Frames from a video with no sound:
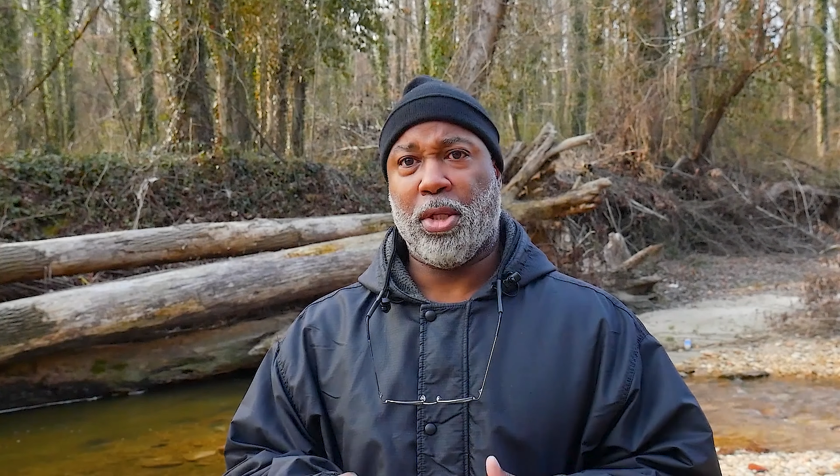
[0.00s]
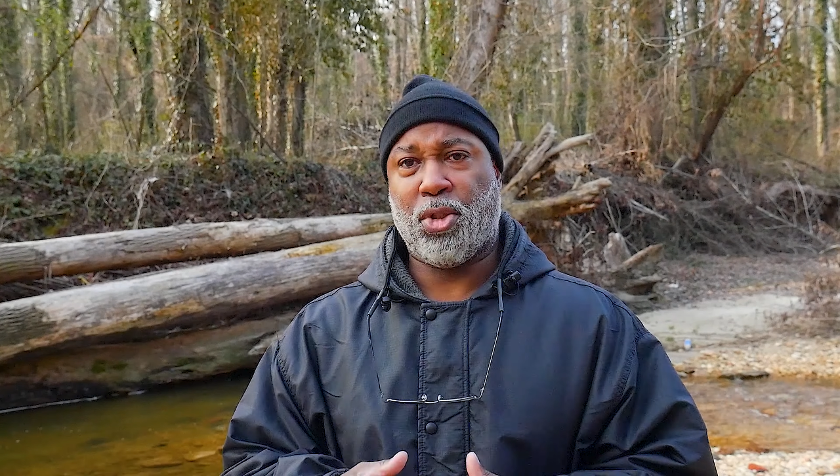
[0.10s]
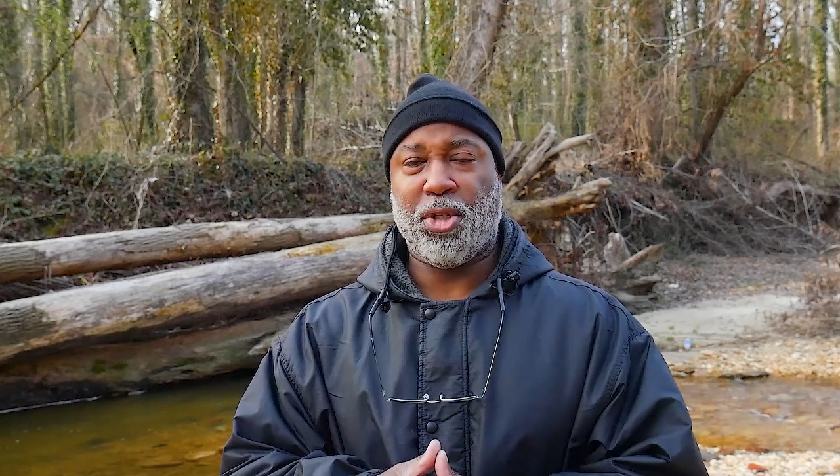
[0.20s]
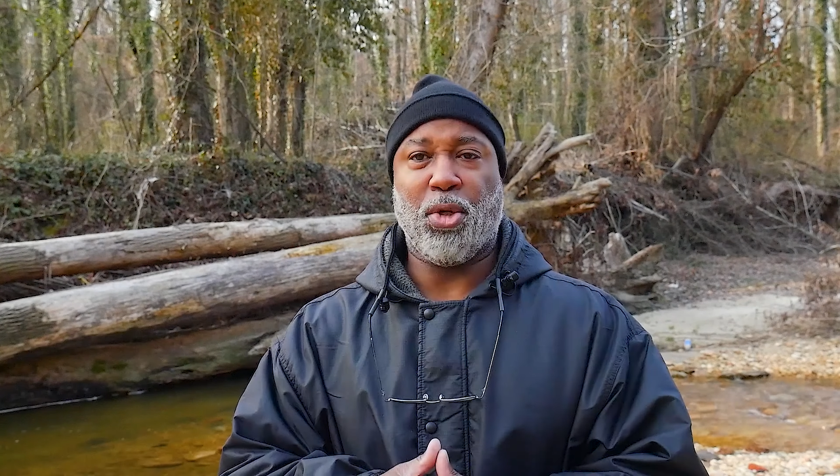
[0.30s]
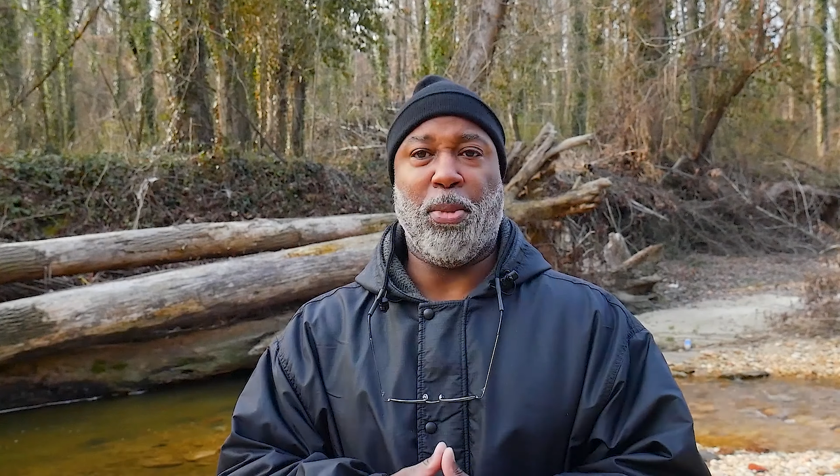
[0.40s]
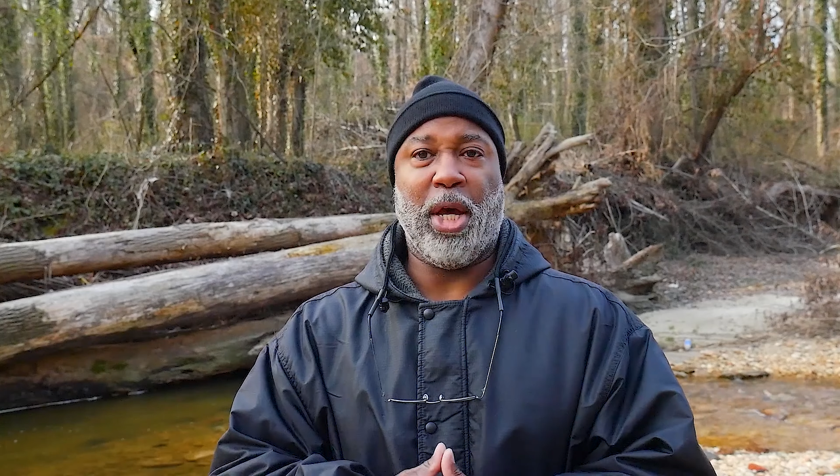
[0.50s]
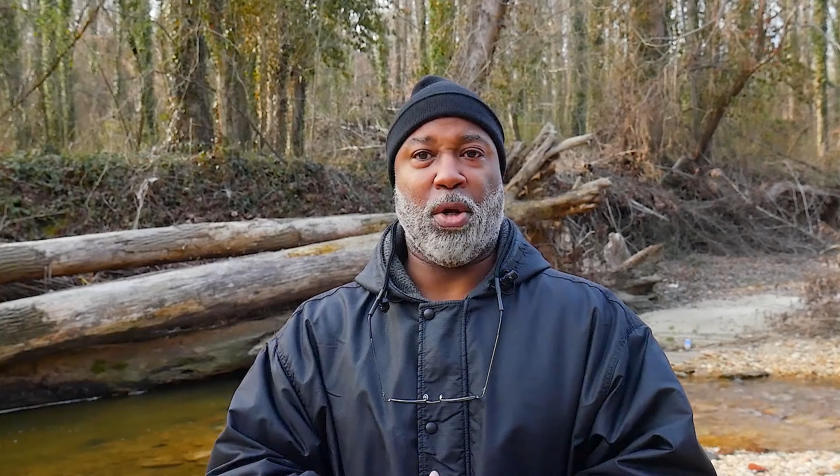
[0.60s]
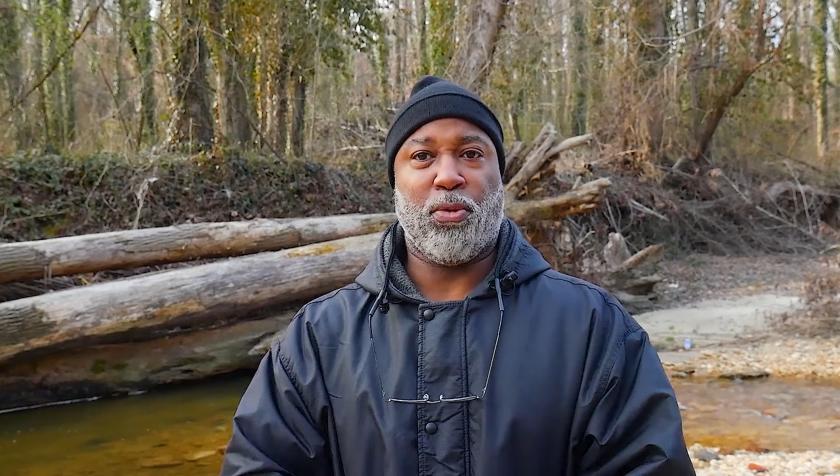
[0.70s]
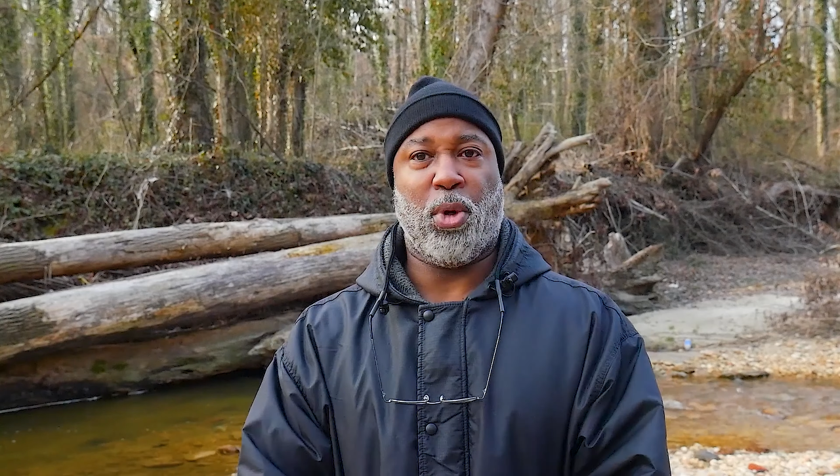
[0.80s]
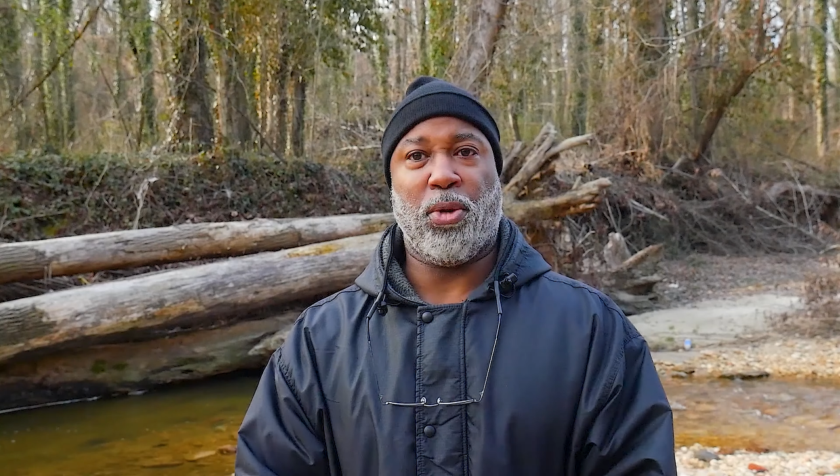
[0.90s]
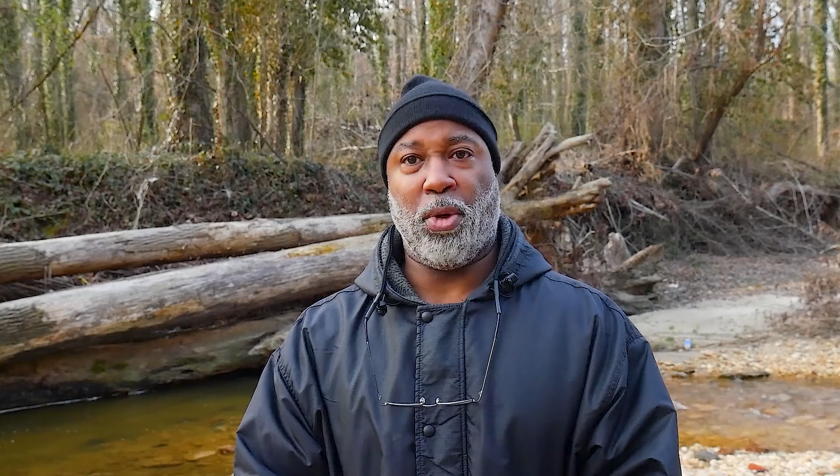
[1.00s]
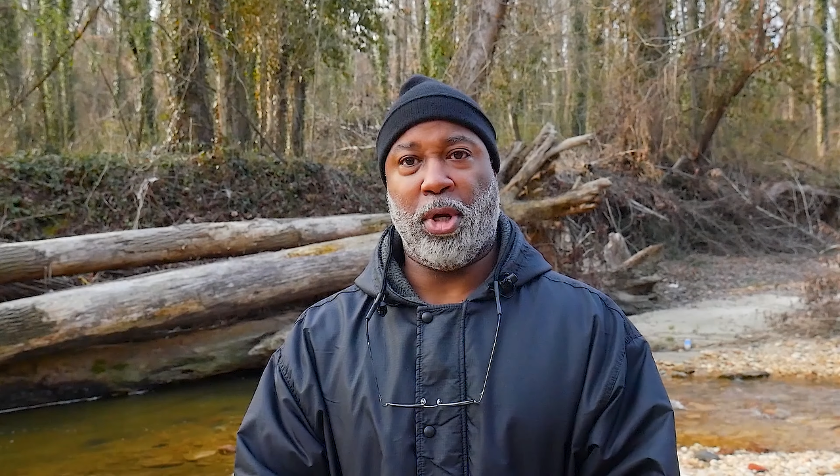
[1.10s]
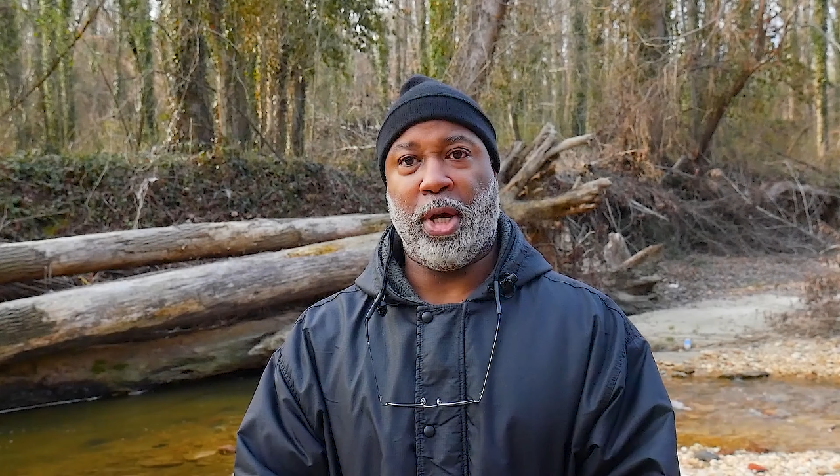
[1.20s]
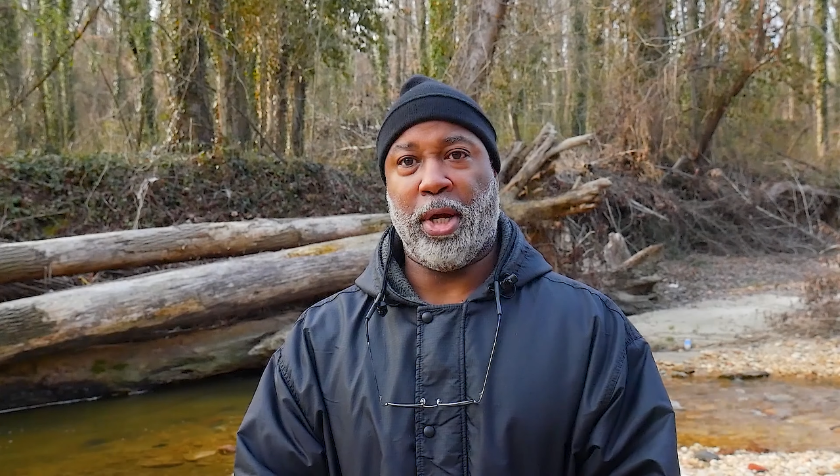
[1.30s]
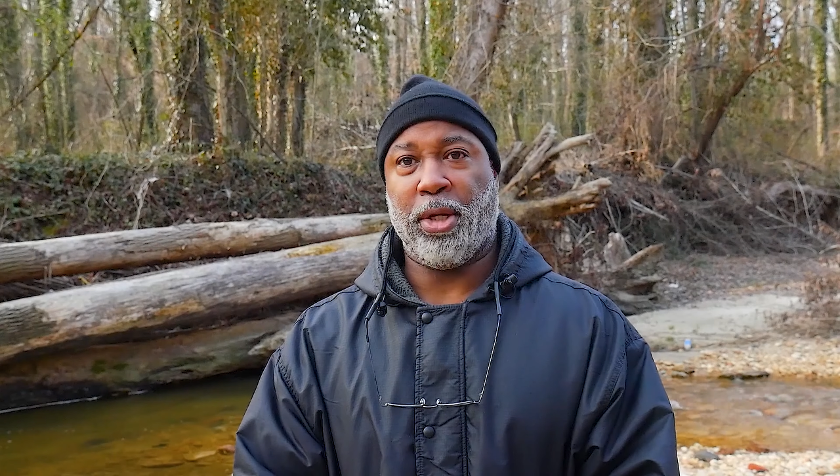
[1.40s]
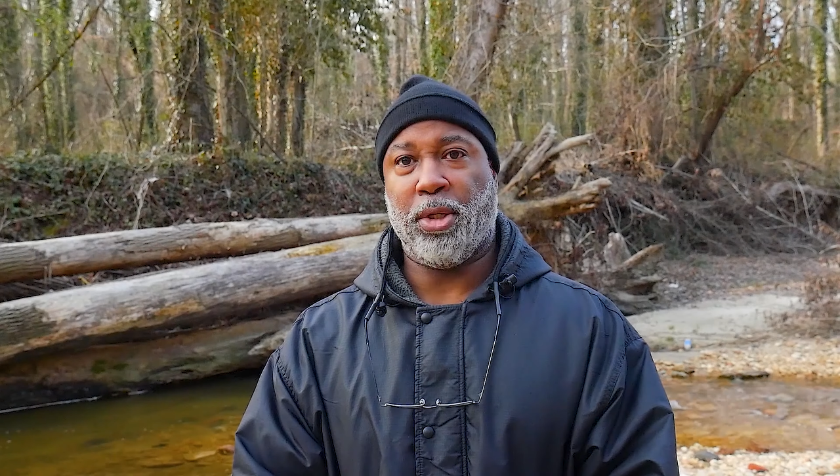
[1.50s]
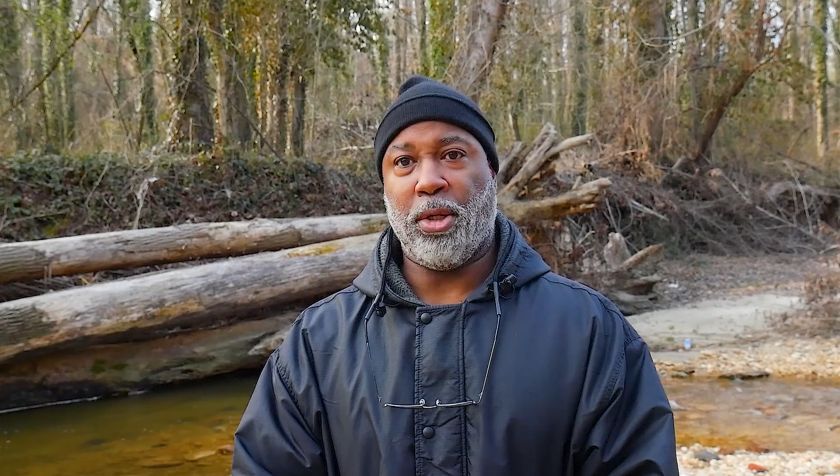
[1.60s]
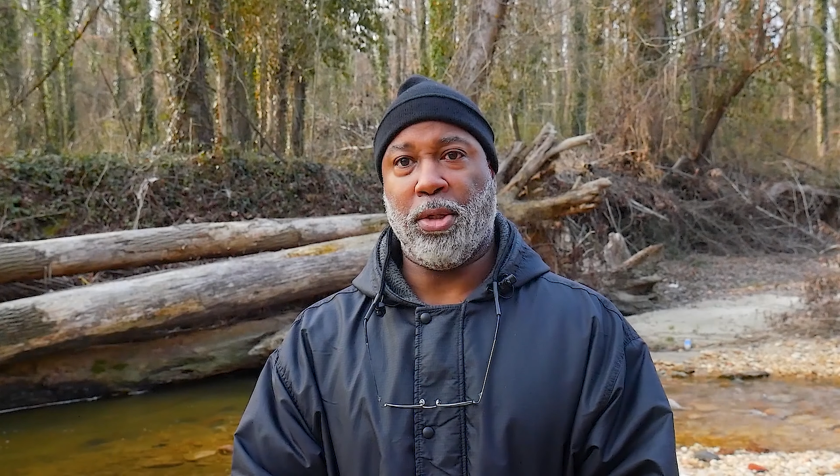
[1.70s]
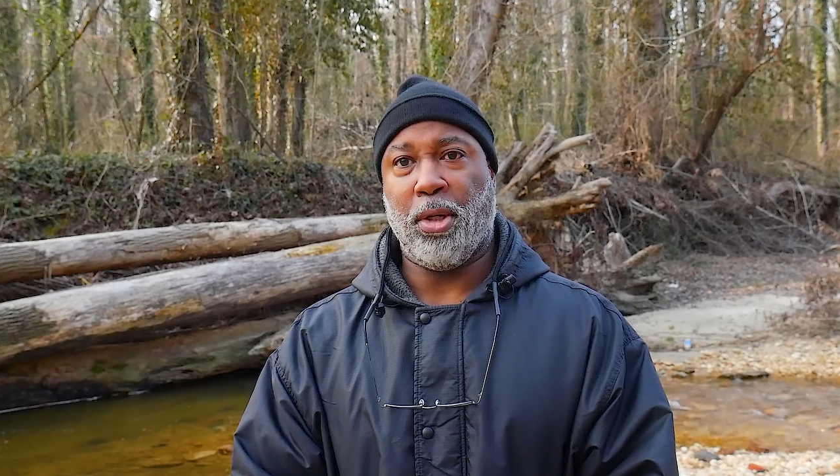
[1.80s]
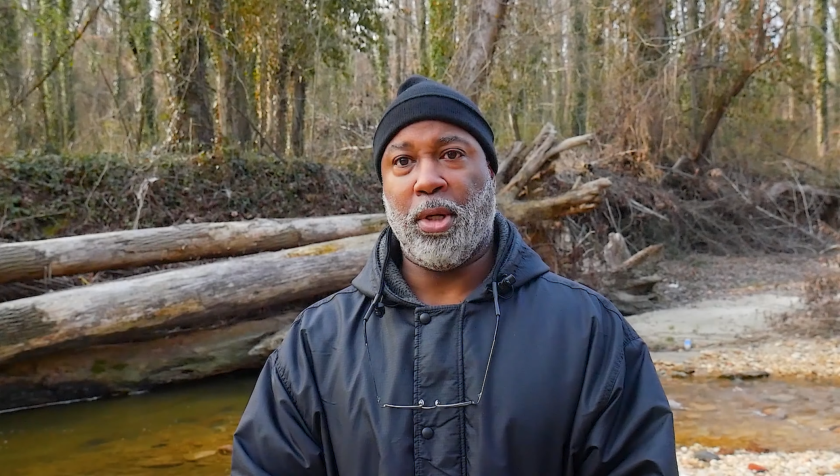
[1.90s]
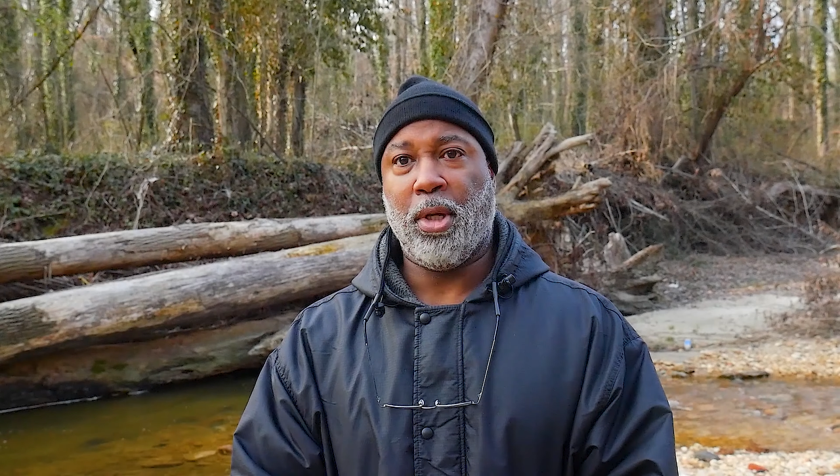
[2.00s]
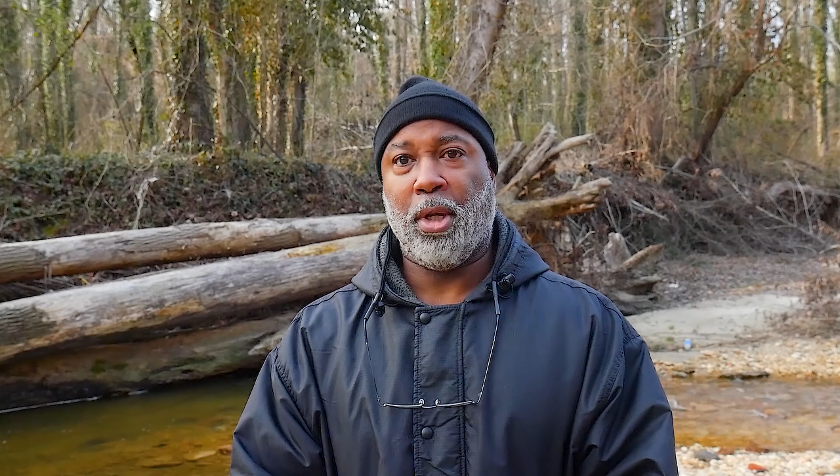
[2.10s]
It's just a matter of whether or not I can